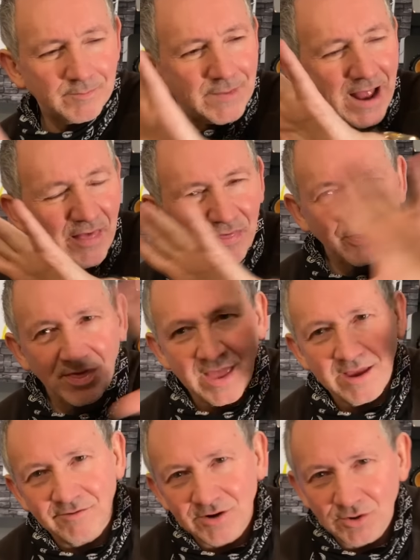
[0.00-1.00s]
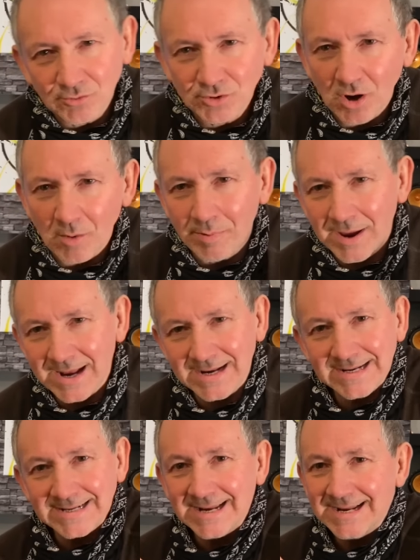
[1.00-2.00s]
Ethereal top end.